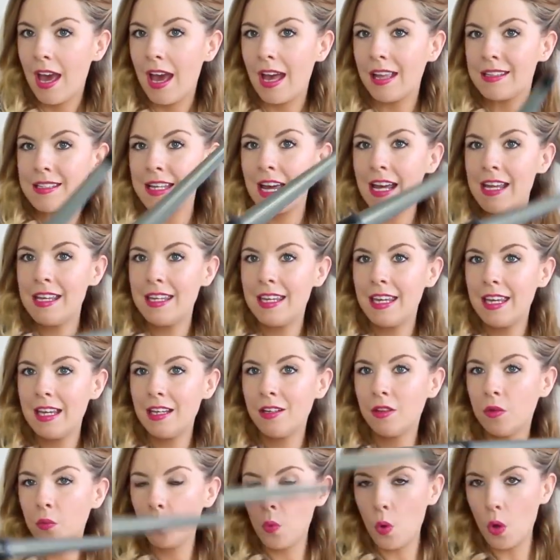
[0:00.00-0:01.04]
and,
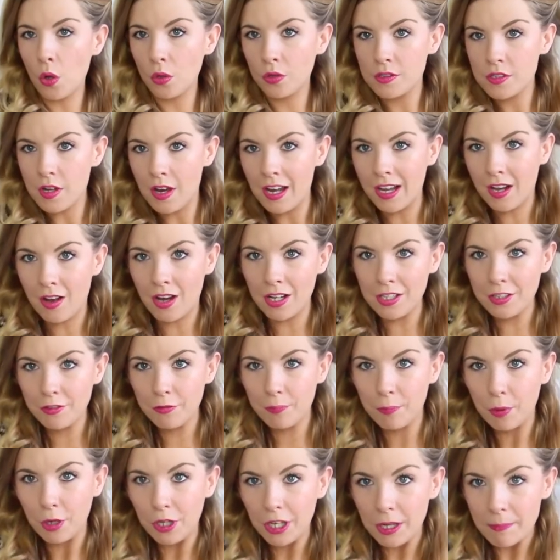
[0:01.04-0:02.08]
taking the wand, I kind
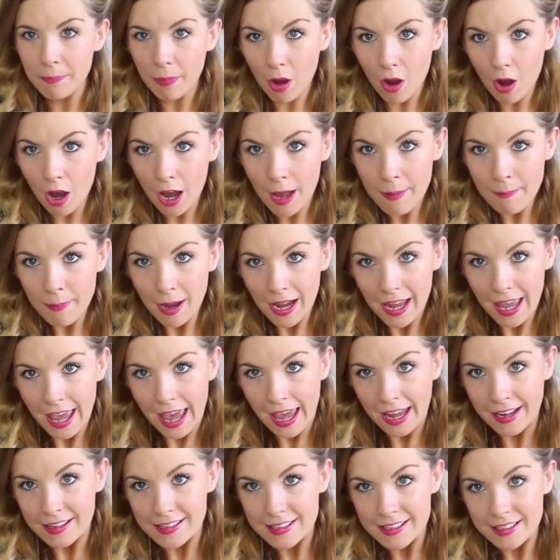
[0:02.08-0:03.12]
of put it behind my
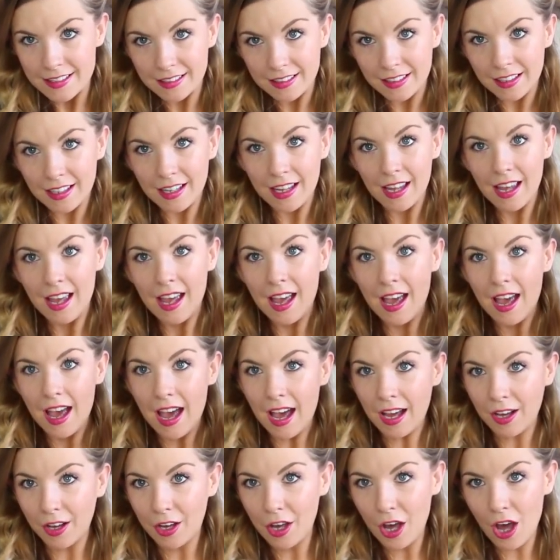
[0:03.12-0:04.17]
head
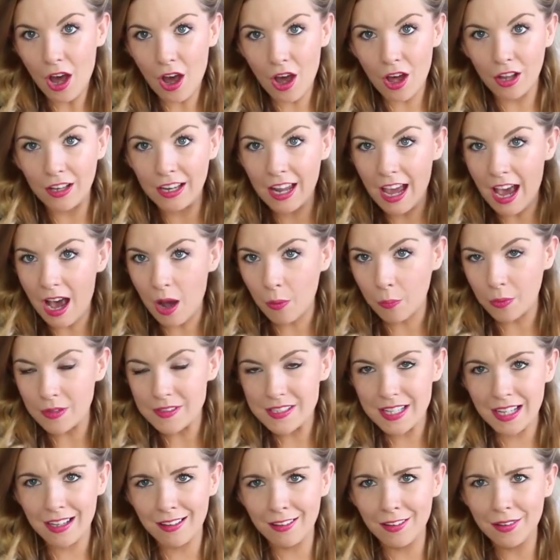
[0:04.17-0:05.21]
and curl it
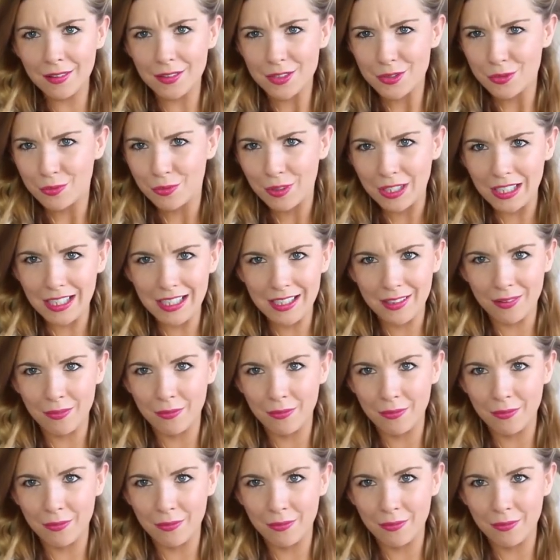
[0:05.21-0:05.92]
outwards. It looks really